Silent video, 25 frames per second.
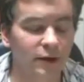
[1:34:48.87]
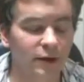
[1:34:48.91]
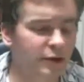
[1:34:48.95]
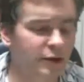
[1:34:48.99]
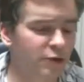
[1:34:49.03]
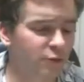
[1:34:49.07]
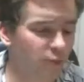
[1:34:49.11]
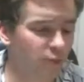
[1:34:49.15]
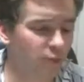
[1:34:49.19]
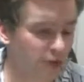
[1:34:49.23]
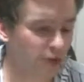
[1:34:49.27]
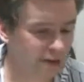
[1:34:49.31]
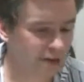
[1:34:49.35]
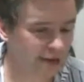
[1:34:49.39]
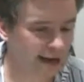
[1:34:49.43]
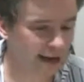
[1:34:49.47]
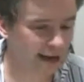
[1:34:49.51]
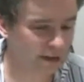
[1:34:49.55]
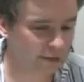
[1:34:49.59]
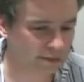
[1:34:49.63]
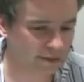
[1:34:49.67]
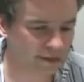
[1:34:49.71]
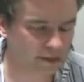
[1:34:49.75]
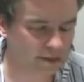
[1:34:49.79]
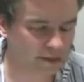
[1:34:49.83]
at least the way
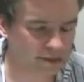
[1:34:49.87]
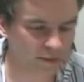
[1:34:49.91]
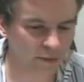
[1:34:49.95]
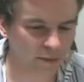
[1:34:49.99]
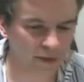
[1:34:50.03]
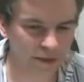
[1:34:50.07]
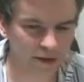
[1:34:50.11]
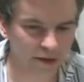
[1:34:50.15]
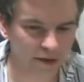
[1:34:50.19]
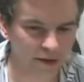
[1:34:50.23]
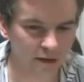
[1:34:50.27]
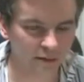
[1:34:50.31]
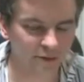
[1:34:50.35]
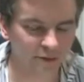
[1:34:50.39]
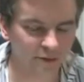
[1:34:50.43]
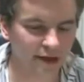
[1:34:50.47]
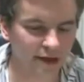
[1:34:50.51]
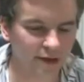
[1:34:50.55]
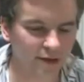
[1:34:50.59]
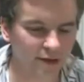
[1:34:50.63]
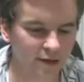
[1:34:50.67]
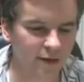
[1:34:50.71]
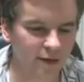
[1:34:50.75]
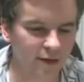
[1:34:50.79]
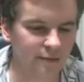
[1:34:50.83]
Tyler thinks about it in
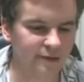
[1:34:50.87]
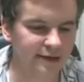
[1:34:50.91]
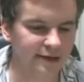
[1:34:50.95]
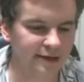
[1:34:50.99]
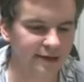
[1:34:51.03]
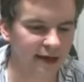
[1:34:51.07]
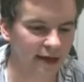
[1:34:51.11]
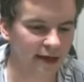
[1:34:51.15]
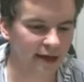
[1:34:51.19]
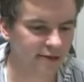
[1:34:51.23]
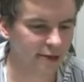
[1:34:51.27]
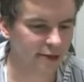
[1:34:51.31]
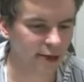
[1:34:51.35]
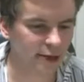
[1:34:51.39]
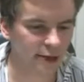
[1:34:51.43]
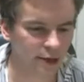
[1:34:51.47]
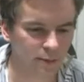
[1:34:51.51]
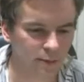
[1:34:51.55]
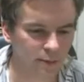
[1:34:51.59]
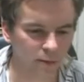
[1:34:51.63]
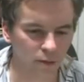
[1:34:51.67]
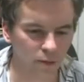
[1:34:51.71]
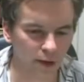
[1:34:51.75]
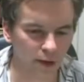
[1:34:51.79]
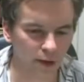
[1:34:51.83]
Fight Club, death is a
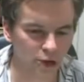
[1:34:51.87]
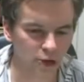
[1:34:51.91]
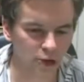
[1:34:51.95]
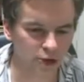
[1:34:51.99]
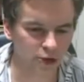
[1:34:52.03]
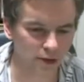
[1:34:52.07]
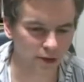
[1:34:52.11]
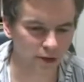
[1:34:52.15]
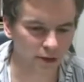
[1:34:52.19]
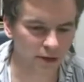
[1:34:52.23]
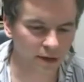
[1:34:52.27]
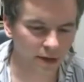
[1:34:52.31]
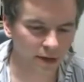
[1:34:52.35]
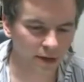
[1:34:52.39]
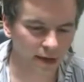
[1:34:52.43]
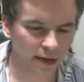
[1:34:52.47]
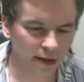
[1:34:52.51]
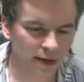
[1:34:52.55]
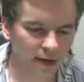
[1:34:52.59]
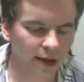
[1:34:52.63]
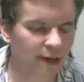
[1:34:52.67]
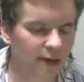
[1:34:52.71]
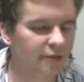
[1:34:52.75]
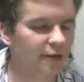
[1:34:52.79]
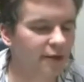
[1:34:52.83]
liberation.
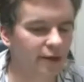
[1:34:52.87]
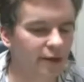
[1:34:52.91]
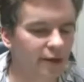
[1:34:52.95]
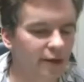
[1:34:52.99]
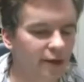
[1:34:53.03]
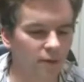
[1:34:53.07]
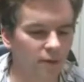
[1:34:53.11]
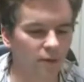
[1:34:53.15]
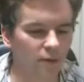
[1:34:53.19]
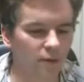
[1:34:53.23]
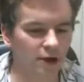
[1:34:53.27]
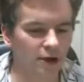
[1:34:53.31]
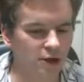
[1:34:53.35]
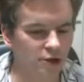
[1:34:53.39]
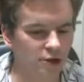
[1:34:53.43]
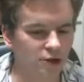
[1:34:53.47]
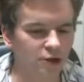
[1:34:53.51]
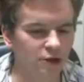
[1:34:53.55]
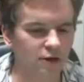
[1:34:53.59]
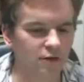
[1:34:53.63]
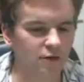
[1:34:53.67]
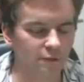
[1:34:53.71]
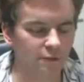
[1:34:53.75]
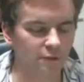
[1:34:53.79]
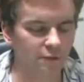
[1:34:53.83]
It's a
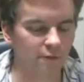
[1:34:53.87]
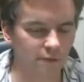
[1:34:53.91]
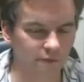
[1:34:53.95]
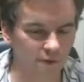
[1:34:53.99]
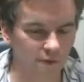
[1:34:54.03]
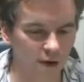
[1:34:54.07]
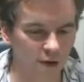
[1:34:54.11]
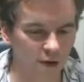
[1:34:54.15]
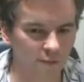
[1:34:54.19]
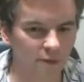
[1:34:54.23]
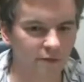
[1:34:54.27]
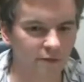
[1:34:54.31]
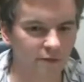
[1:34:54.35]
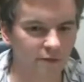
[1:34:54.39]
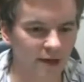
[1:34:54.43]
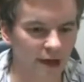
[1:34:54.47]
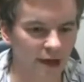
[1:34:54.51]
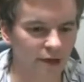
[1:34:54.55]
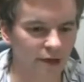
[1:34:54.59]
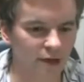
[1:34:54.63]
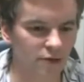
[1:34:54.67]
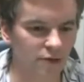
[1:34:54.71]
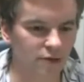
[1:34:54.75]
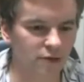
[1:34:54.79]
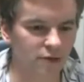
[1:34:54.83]
liberation from the
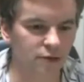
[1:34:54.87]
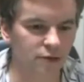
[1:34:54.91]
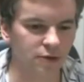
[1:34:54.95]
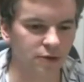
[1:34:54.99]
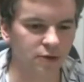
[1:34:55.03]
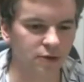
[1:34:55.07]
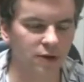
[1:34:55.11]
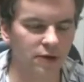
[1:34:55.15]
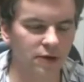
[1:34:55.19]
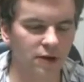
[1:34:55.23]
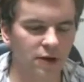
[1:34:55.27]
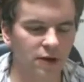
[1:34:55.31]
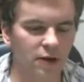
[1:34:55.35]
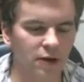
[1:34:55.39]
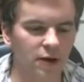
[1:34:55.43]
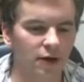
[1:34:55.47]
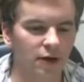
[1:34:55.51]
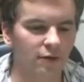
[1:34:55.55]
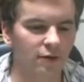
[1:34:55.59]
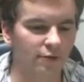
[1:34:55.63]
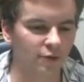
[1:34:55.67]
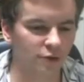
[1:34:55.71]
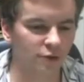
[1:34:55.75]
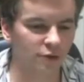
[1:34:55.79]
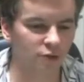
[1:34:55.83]
values
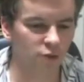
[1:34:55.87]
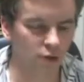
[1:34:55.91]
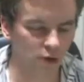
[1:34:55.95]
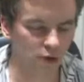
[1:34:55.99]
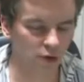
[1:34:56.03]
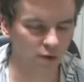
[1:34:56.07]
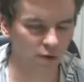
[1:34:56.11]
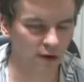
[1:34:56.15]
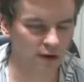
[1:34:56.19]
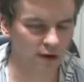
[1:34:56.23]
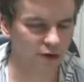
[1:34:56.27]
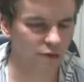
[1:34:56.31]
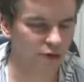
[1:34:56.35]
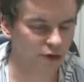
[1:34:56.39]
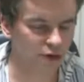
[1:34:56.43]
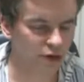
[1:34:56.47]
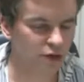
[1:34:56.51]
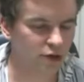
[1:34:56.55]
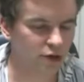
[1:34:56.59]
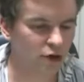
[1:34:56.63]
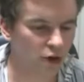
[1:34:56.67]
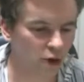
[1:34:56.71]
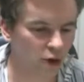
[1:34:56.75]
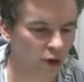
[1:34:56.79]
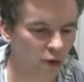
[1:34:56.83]
of this world, right?
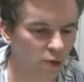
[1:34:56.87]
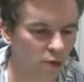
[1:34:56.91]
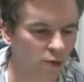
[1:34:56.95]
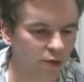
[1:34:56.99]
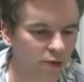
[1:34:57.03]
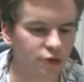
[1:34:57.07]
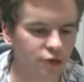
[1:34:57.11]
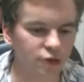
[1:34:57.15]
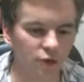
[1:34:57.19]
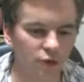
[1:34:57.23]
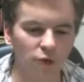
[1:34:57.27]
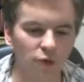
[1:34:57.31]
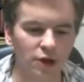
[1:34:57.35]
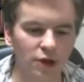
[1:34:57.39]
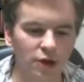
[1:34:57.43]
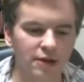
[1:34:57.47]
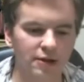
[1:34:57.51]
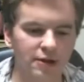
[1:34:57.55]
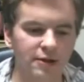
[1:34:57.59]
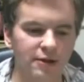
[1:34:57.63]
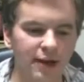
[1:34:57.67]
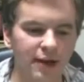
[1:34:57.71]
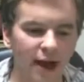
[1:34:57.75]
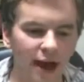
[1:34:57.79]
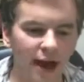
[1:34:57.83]
To know that you're going
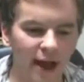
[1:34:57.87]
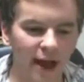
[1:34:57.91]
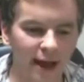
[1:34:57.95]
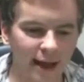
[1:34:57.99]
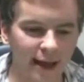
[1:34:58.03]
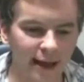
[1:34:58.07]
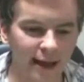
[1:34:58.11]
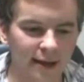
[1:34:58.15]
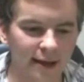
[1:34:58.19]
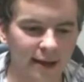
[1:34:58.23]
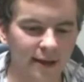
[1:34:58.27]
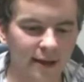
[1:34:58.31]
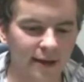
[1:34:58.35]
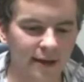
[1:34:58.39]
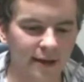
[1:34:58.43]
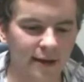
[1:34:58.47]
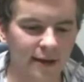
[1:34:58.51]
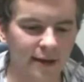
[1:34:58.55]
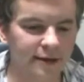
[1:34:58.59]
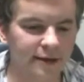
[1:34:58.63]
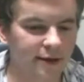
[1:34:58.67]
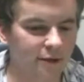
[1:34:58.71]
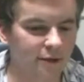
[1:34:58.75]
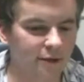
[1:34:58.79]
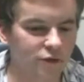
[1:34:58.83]
to die
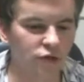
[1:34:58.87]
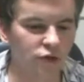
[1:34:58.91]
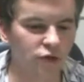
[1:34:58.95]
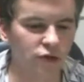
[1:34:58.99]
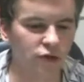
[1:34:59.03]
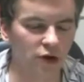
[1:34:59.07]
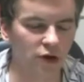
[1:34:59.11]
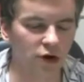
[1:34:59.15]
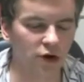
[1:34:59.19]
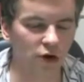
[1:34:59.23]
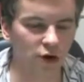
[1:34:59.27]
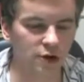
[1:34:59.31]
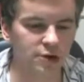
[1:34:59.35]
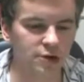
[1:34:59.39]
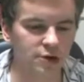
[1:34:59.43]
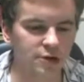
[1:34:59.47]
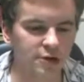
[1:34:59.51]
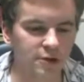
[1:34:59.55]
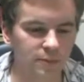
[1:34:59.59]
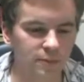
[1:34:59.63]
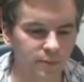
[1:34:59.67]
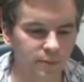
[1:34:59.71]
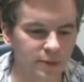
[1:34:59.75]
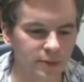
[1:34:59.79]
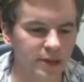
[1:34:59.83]
gives you the
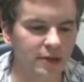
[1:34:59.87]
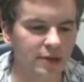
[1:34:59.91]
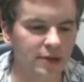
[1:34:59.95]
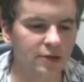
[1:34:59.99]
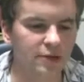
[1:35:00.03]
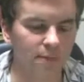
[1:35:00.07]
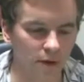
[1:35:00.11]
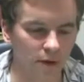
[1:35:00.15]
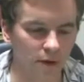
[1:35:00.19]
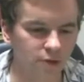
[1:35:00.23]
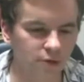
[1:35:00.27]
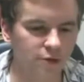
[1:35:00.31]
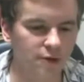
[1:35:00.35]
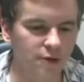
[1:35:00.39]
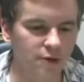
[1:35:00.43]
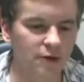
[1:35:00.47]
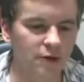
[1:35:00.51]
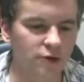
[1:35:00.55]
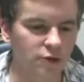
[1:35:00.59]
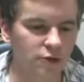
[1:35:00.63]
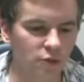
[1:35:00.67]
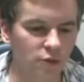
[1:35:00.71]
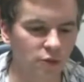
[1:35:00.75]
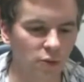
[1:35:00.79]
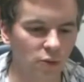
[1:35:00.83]
courage to be the person
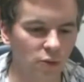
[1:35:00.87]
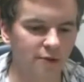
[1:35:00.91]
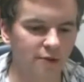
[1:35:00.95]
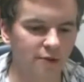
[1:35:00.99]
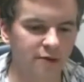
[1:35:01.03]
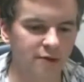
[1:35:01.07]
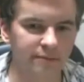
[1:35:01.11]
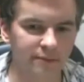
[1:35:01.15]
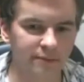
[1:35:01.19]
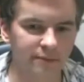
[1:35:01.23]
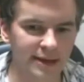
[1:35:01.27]
that you want